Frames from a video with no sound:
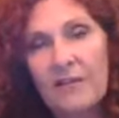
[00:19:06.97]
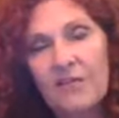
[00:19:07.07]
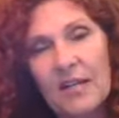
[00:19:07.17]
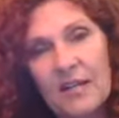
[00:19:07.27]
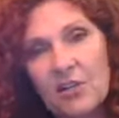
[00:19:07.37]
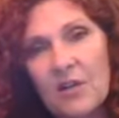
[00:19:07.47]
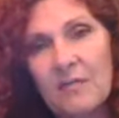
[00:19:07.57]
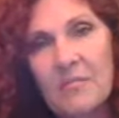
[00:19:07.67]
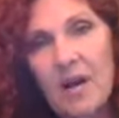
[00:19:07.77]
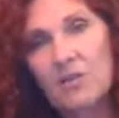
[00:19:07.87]
And if you're going to
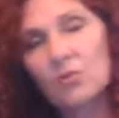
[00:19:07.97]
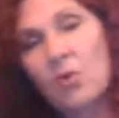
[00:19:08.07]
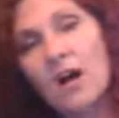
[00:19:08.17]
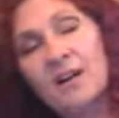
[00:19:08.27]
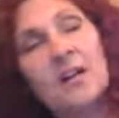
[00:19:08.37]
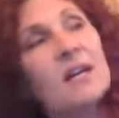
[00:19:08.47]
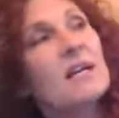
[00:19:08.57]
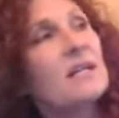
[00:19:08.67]
drink bottled water,